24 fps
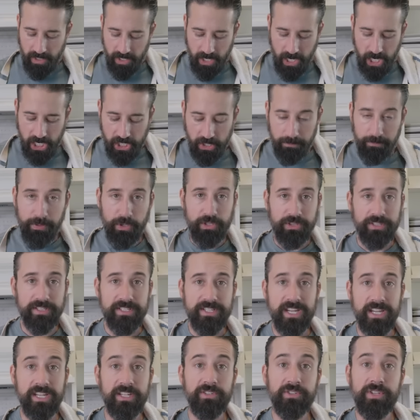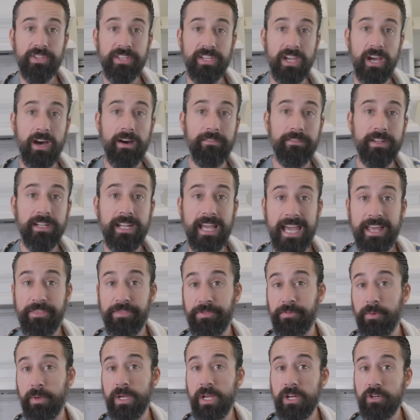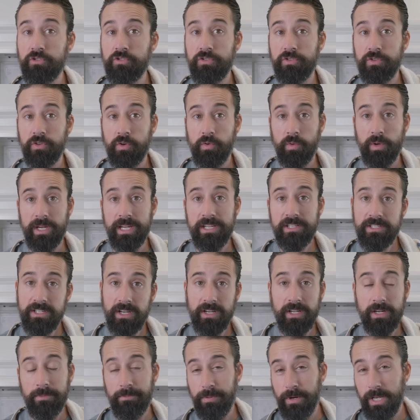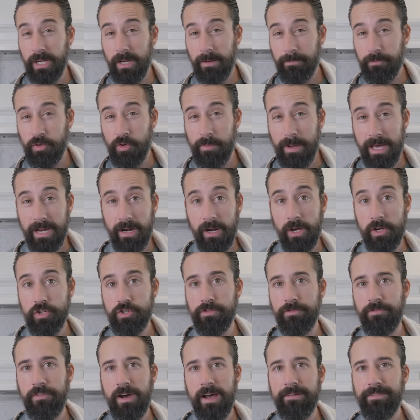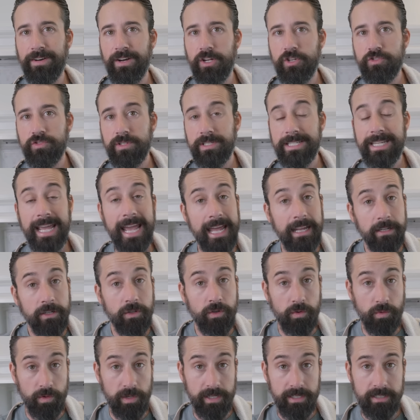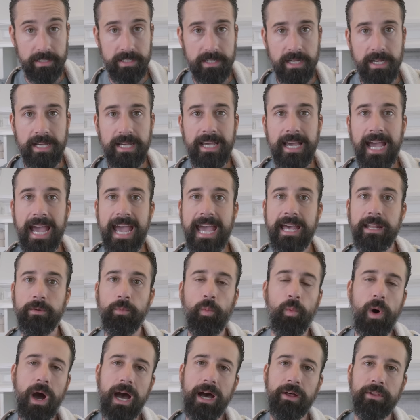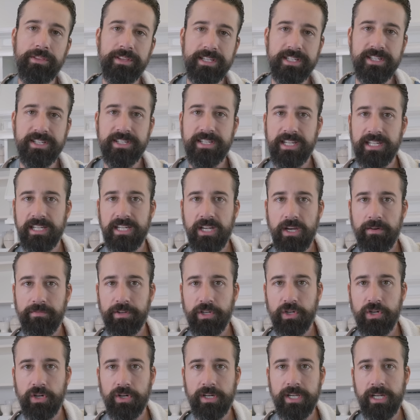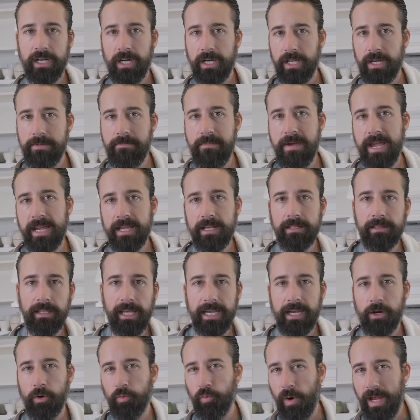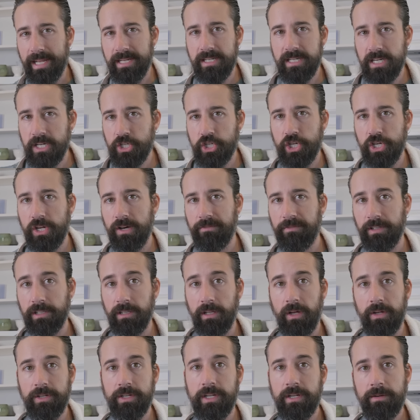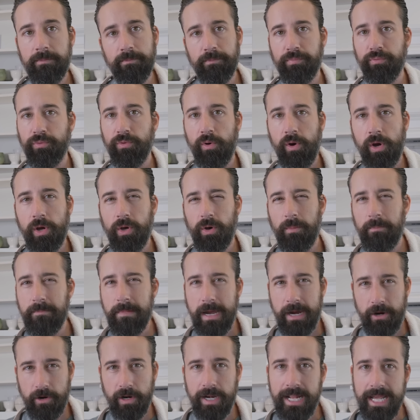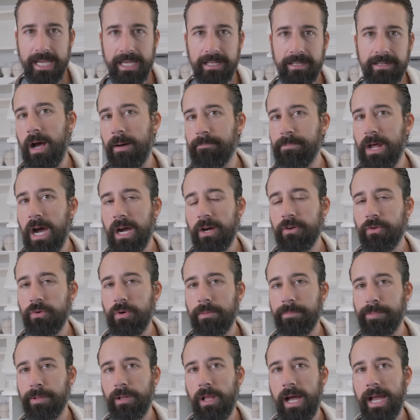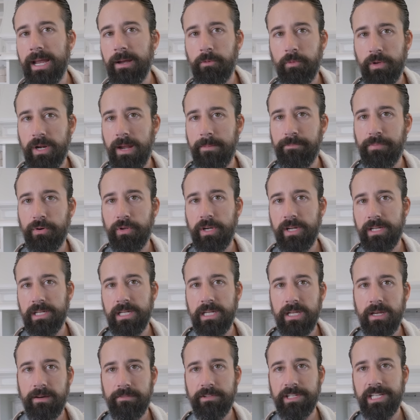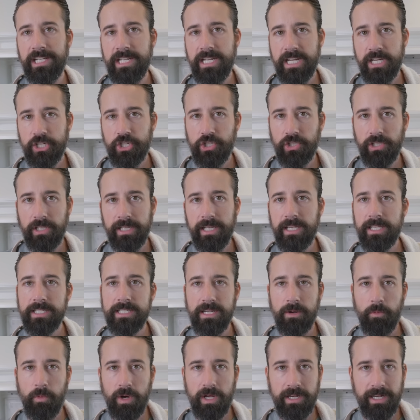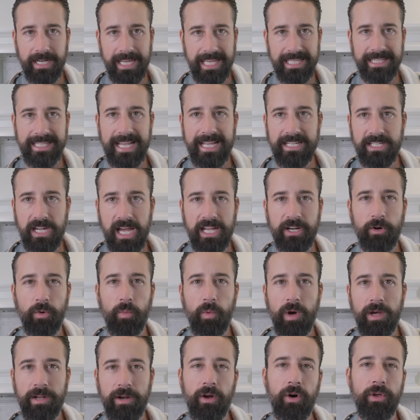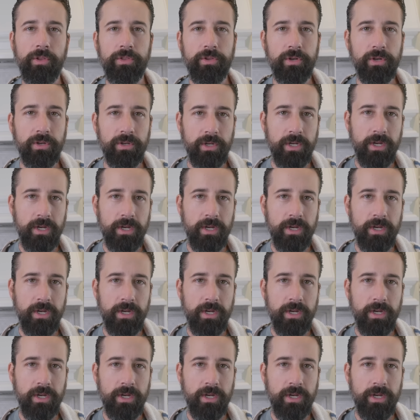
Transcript: I'm gonna put this into the oven at 300 degrees and I'm gonna bring it up to about 105, 110 degrees. And while this is in the oven cooking, I'm gonna make like a rendition of a London broil marinade. I'm not gonna apply it when I put it in the oven initially because I wanna get that, I don't want all the